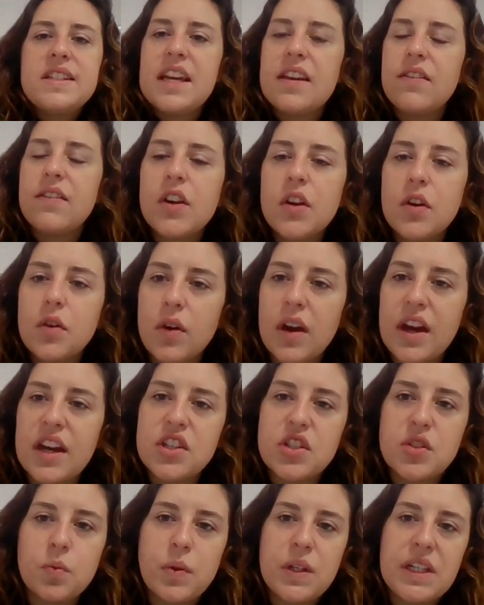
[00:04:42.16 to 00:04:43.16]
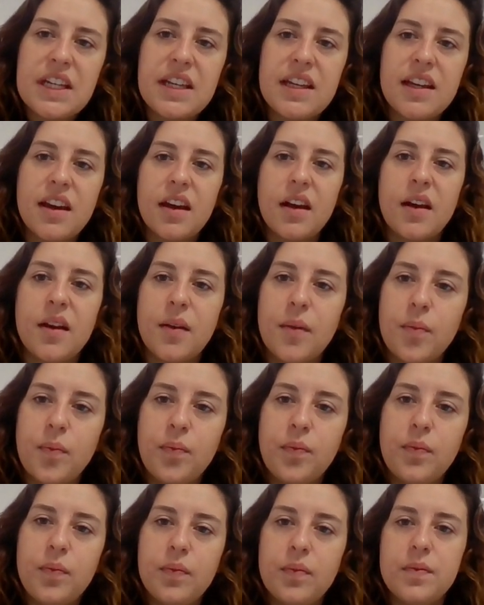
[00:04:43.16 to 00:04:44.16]
David Koresh, we
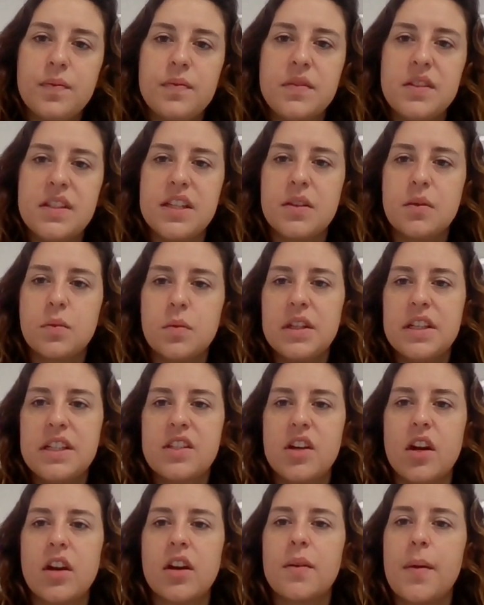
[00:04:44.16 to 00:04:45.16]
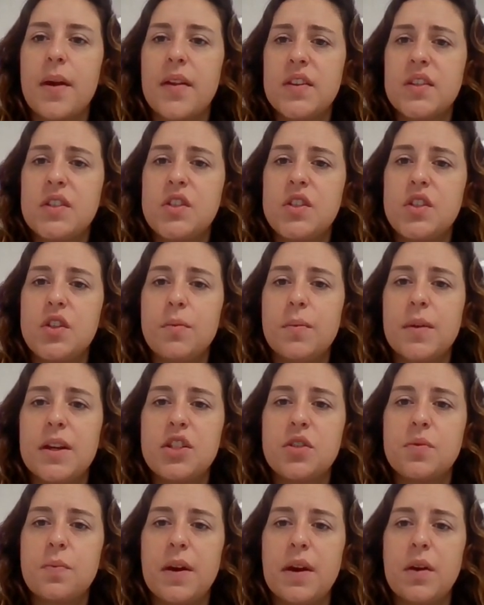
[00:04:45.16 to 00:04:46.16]
didn't really talk about this too
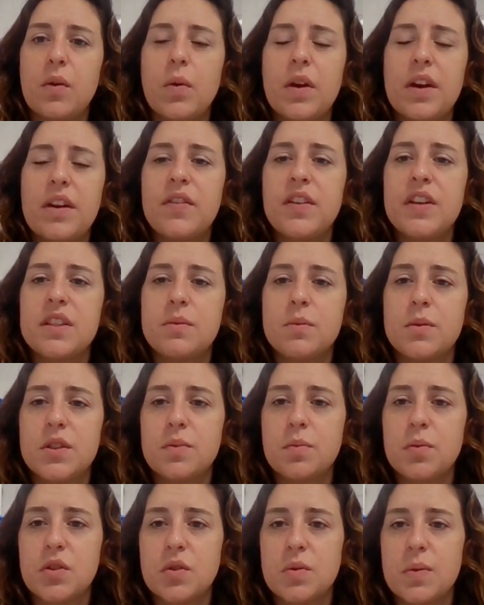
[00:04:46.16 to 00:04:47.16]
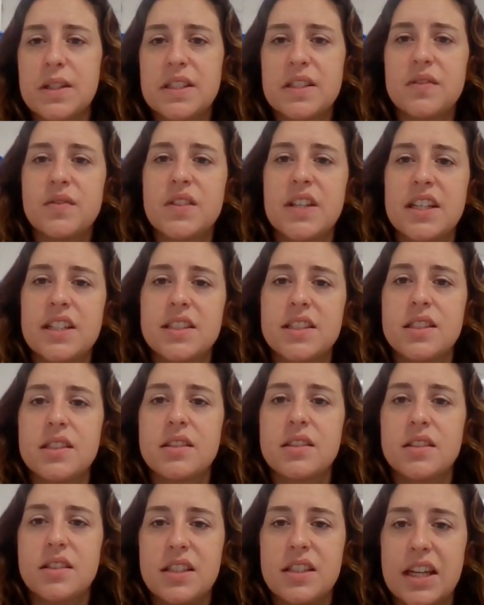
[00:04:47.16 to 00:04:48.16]
much, but one of his most persuasive
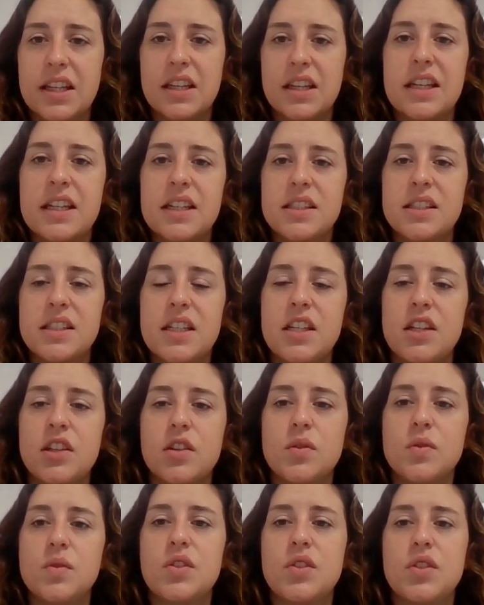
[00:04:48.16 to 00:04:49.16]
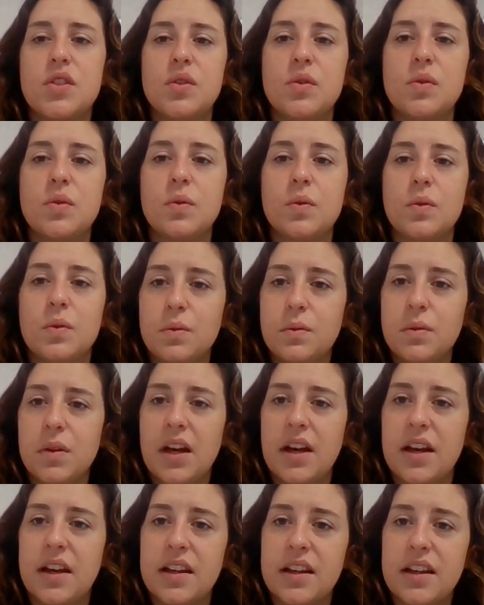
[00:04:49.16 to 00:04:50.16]
techniques he used to
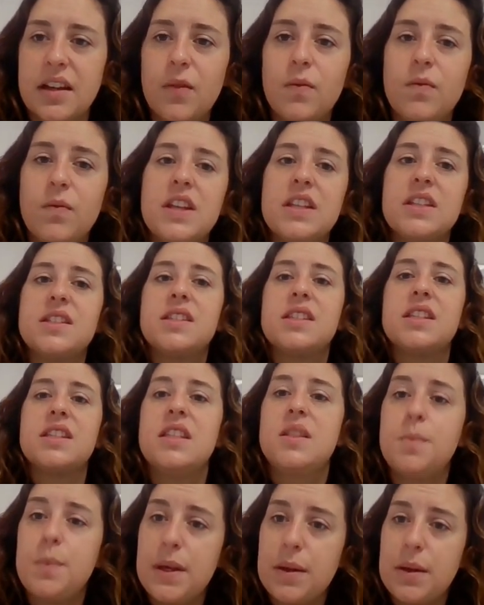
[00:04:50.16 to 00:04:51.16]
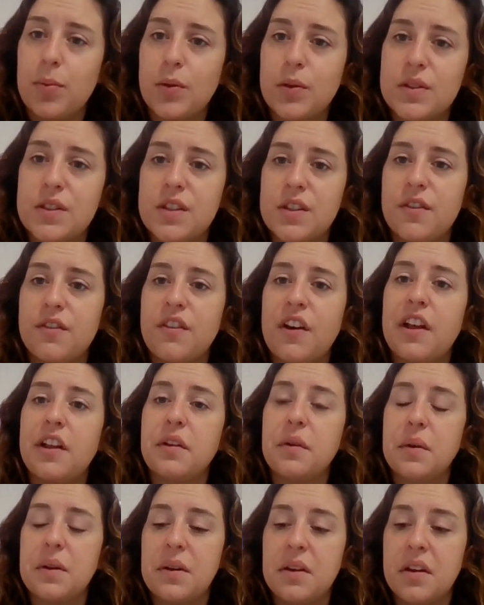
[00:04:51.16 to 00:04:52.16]
convince these people to
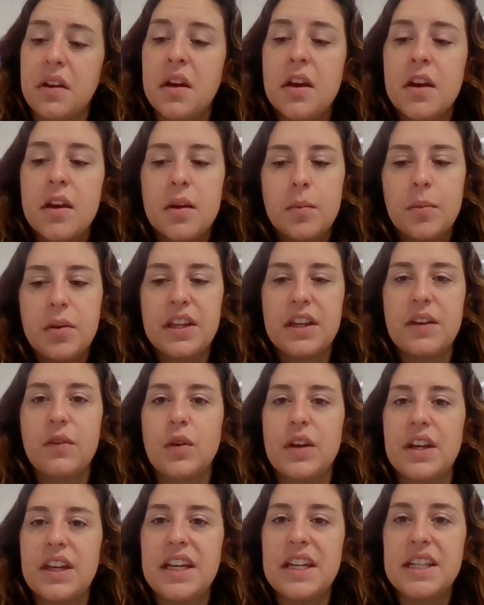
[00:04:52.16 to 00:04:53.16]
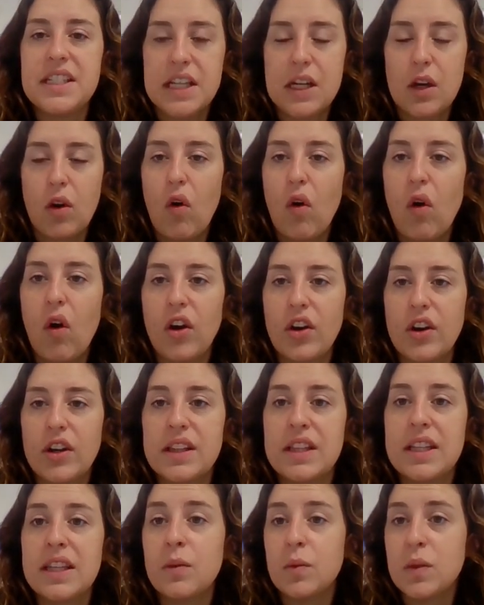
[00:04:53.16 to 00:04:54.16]
follow and believe what he did
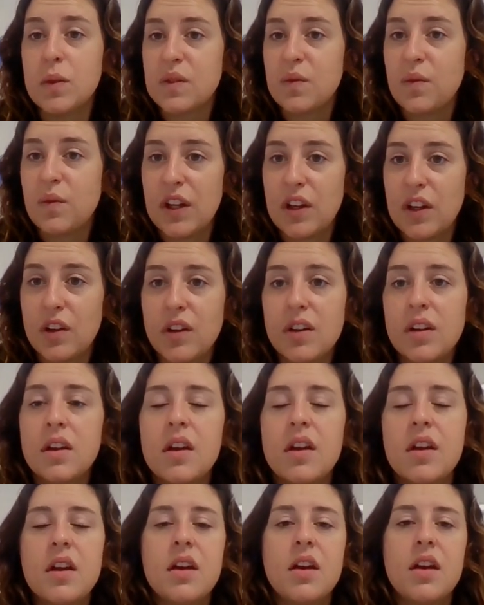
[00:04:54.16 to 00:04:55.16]
wholeheartedly was fear.